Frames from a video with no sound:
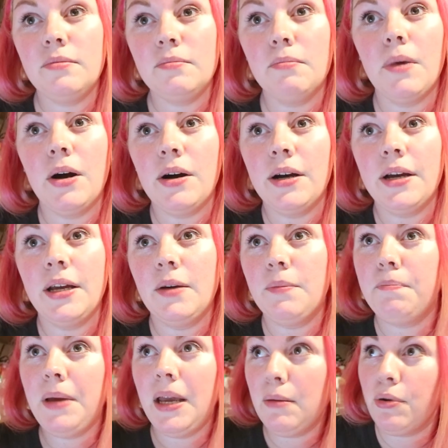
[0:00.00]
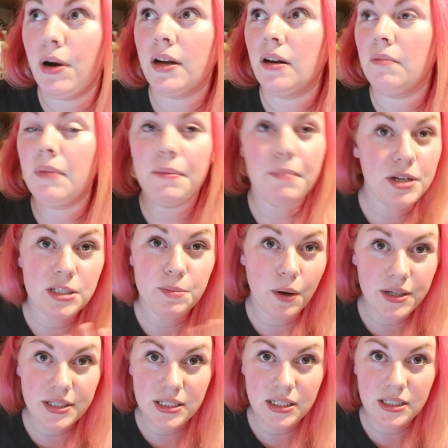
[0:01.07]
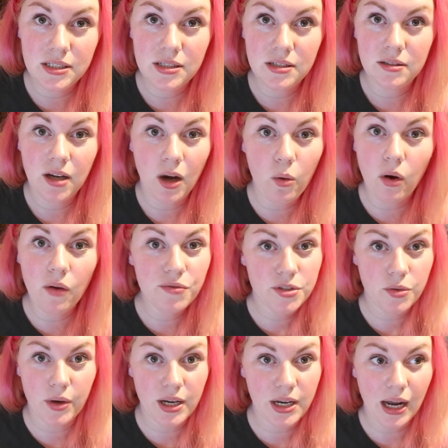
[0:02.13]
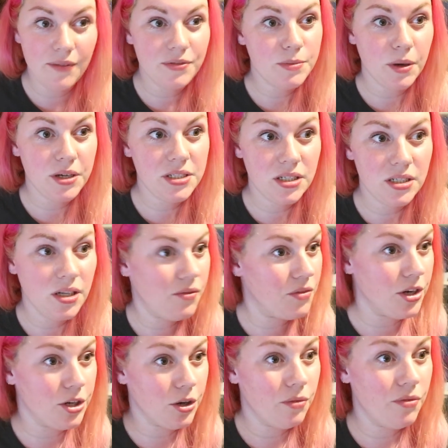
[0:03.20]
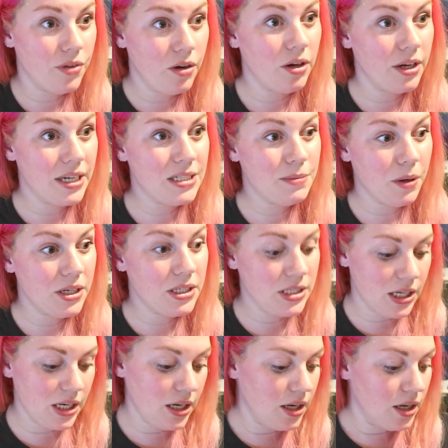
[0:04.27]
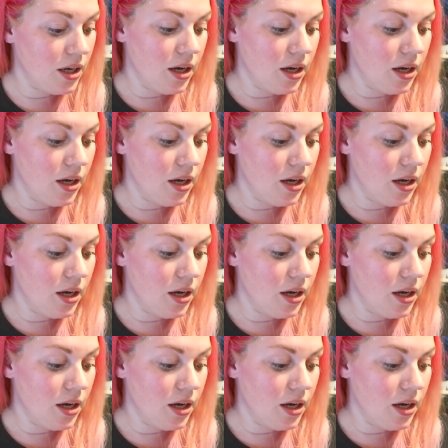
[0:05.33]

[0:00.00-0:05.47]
my being pregnant made my spices go off so i can have spicy stuff and i don't feel like it's spicy